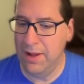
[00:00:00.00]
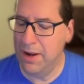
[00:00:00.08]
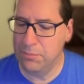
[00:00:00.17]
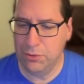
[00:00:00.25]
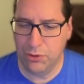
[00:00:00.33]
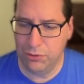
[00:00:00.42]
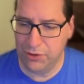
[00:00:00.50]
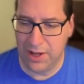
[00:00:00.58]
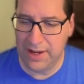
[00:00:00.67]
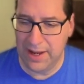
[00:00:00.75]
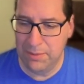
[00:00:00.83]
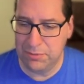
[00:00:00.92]
And I'm
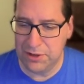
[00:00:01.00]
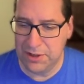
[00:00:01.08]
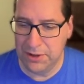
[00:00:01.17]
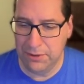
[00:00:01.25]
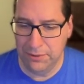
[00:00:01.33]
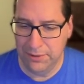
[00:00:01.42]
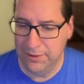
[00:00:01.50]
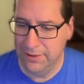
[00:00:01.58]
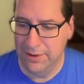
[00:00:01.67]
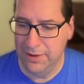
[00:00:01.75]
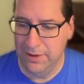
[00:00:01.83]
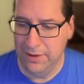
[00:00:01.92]
saying empty here.
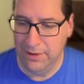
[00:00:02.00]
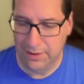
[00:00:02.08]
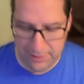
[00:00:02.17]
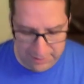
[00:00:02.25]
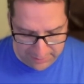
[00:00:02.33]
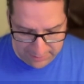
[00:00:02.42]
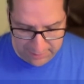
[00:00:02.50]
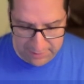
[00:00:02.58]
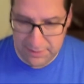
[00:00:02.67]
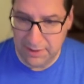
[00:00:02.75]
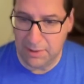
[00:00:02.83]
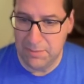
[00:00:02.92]
I
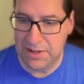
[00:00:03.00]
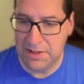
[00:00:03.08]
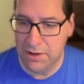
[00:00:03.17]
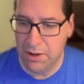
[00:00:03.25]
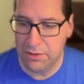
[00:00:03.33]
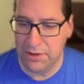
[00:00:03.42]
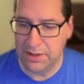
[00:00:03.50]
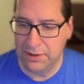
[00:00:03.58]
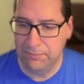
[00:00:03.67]
think I mean nothing.